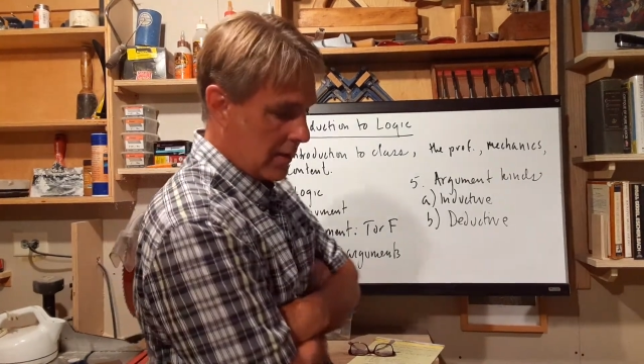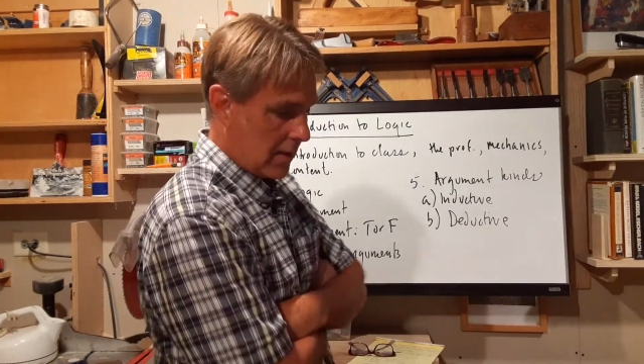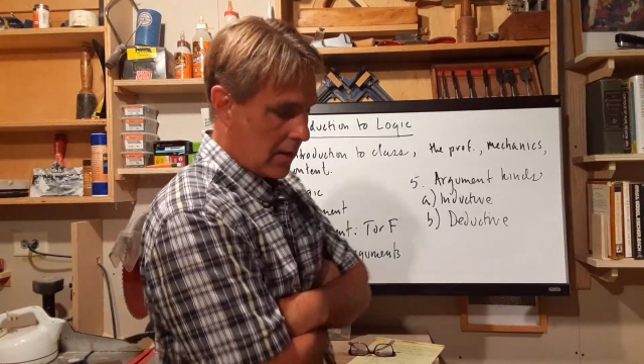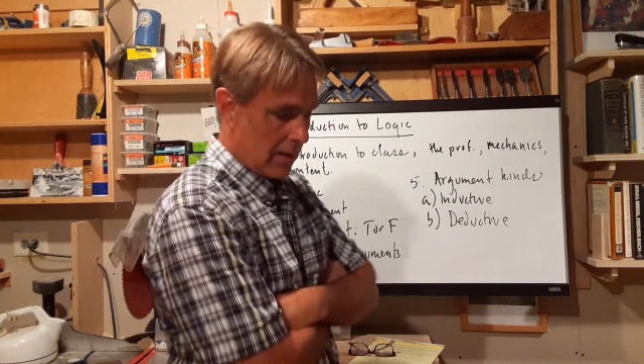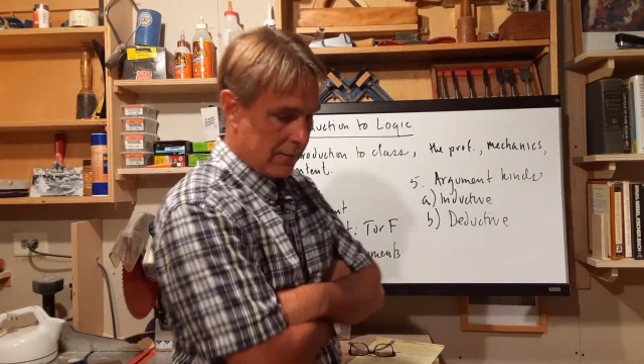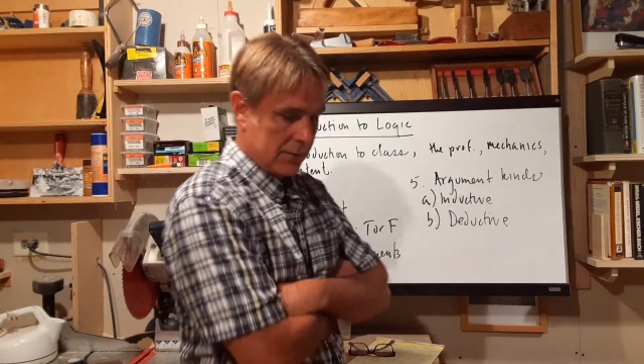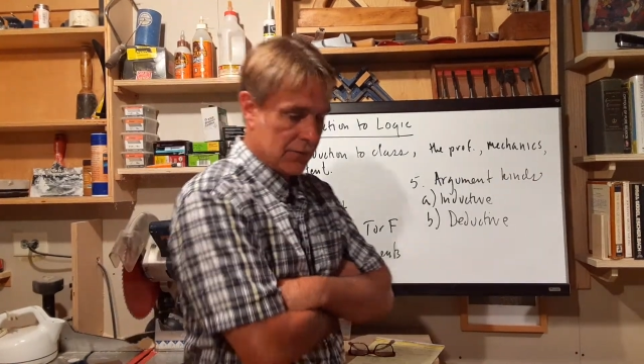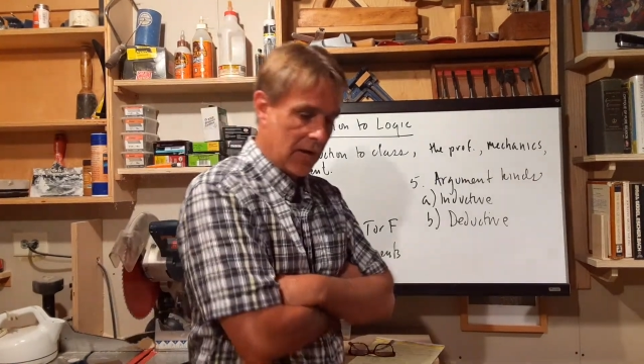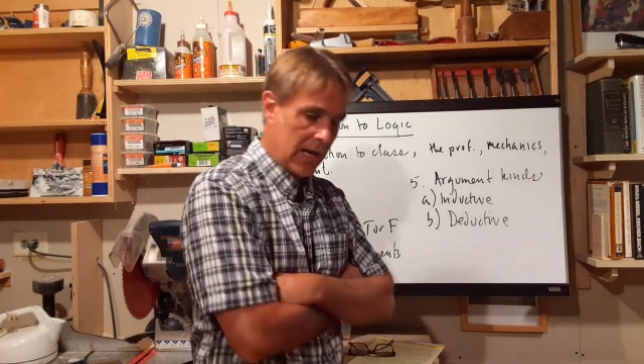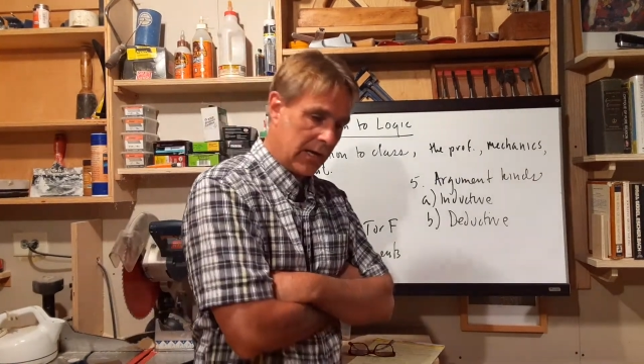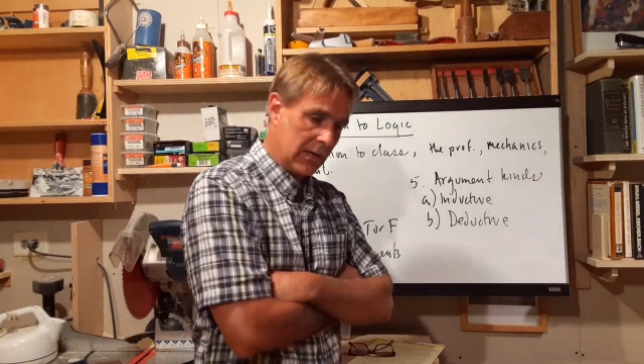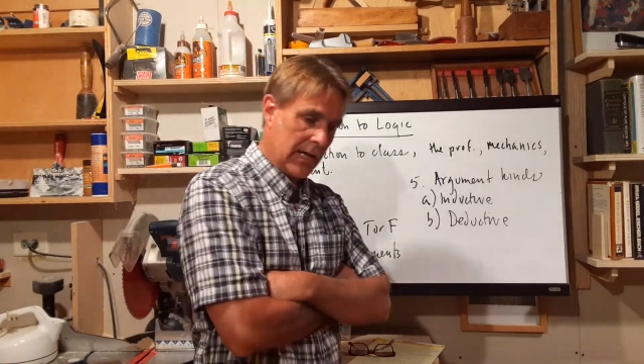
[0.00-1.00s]
of a
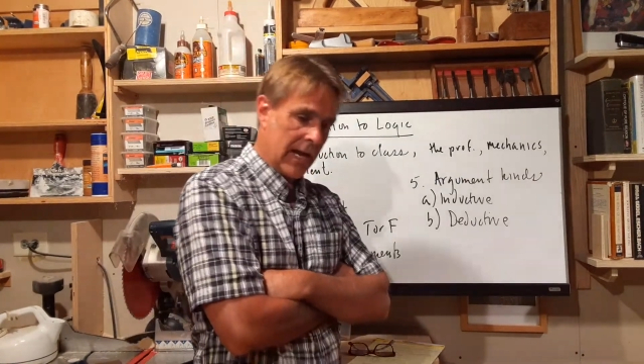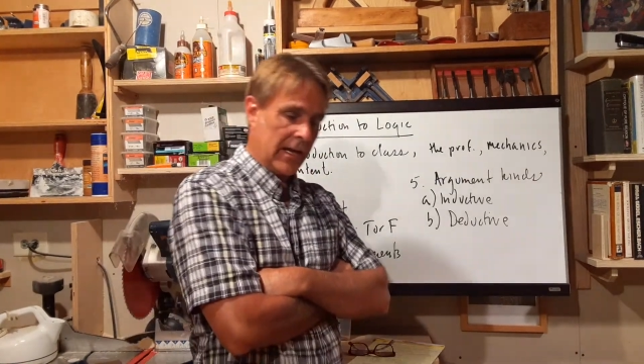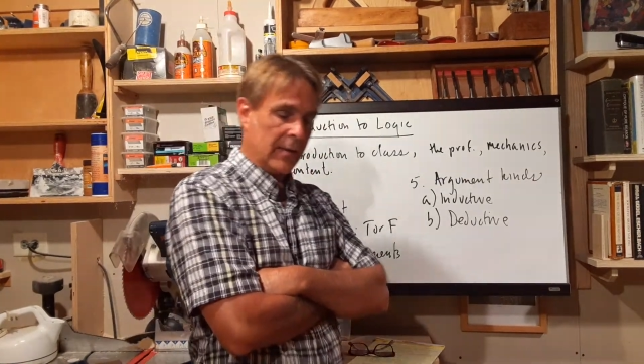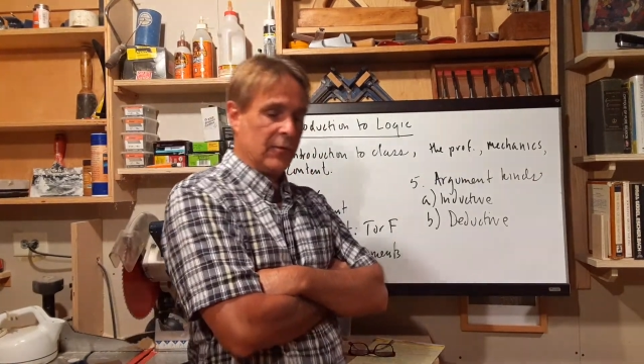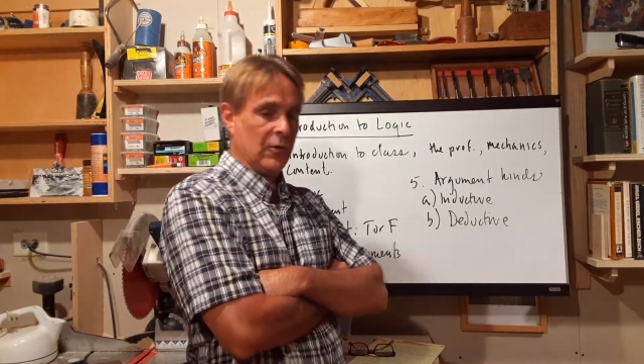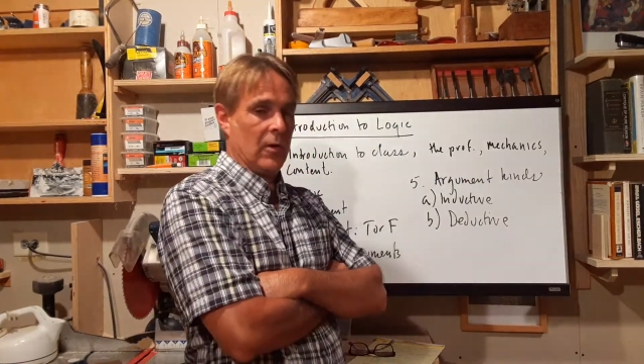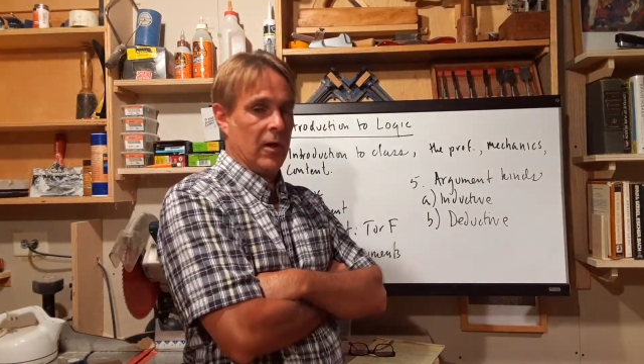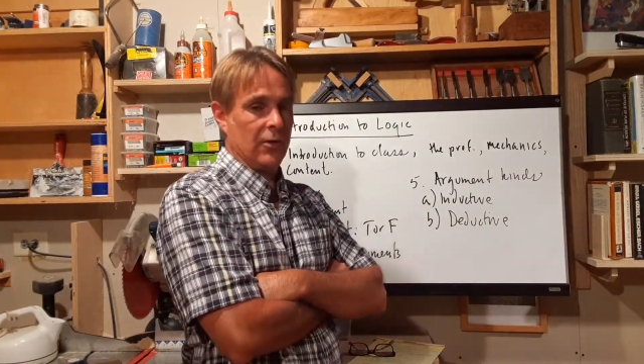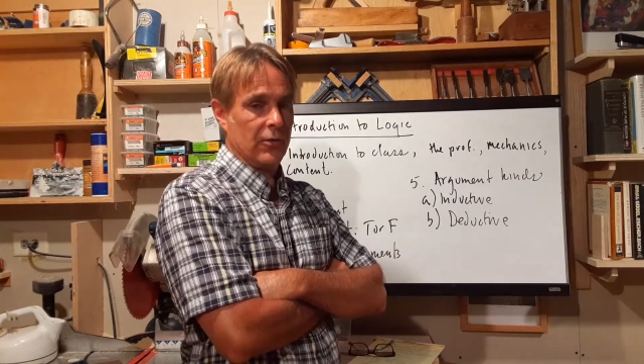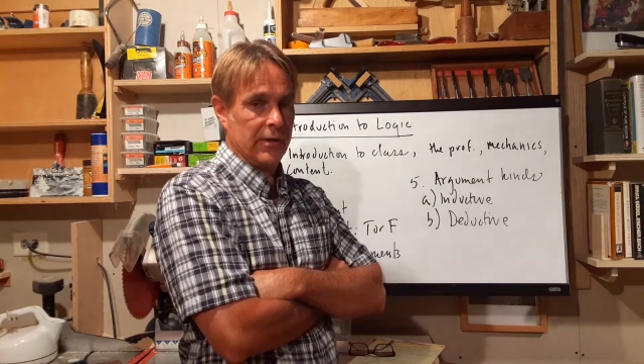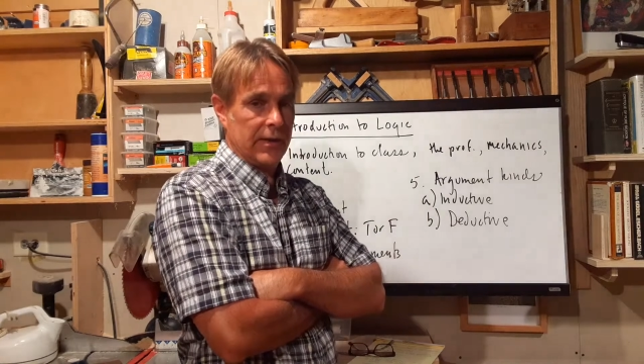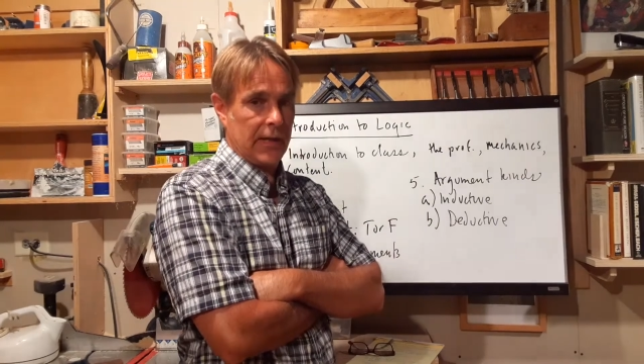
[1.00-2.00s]
triangle add up to
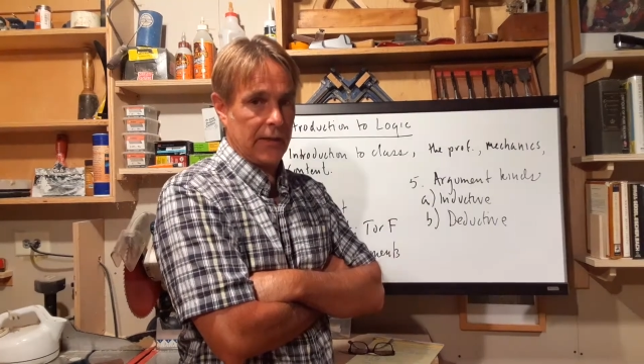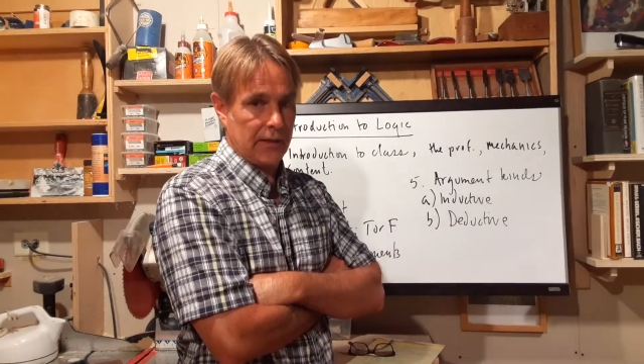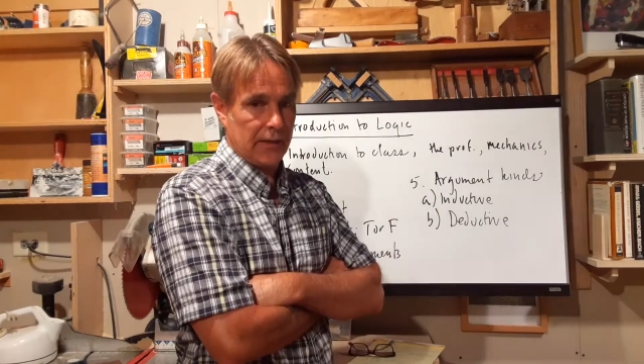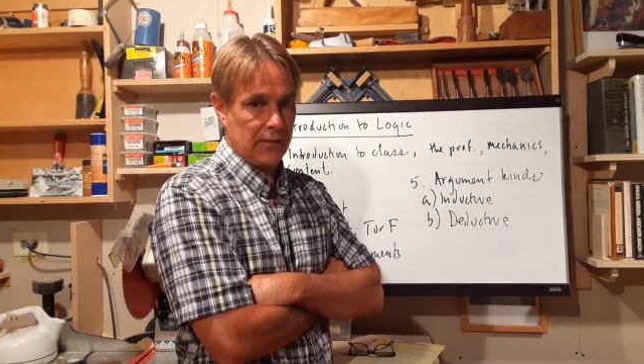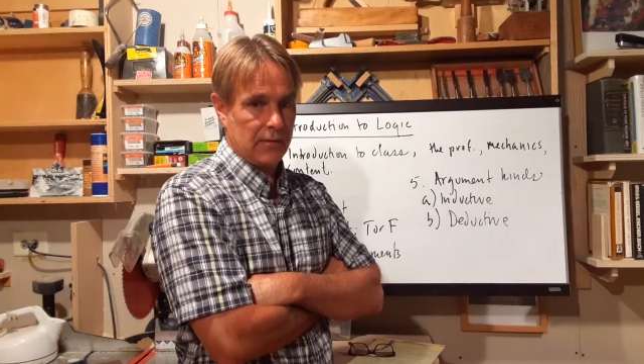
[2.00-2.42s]
180.